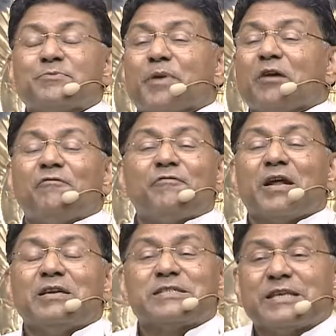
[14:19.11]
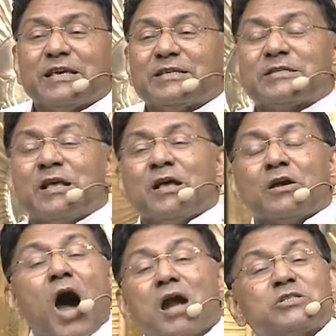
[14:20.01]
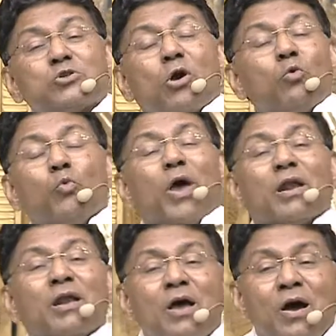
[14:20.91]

preference is God's own will.